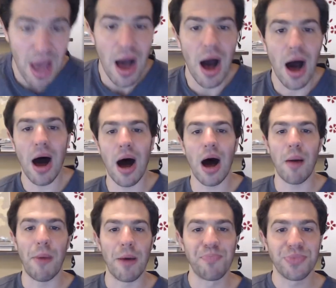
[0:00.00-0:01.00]

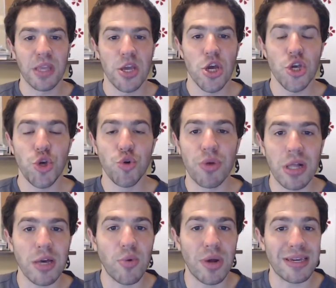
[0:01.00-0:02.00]
you really
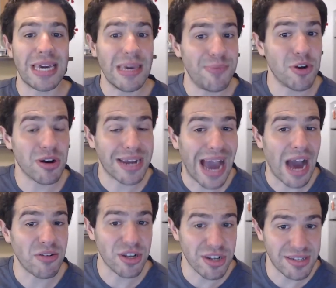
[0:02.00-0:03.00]
want to keep your account
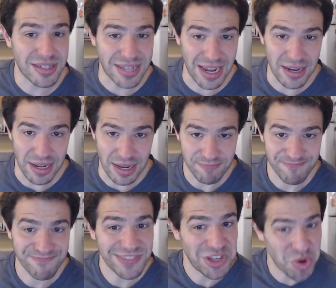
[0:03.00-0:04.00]
in good standing.
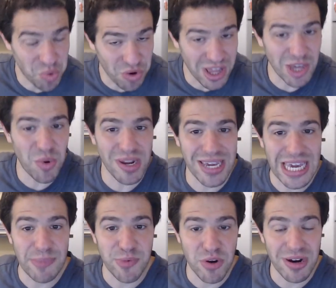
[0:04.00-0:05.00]
You really want to
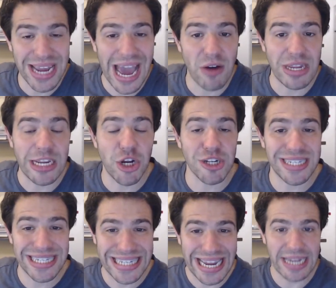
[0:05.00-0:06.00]
keep your account in good
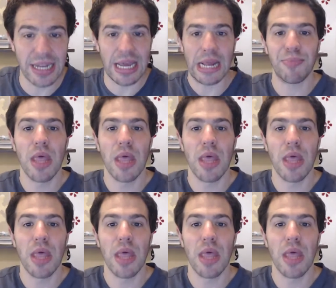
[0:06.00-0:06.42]
standing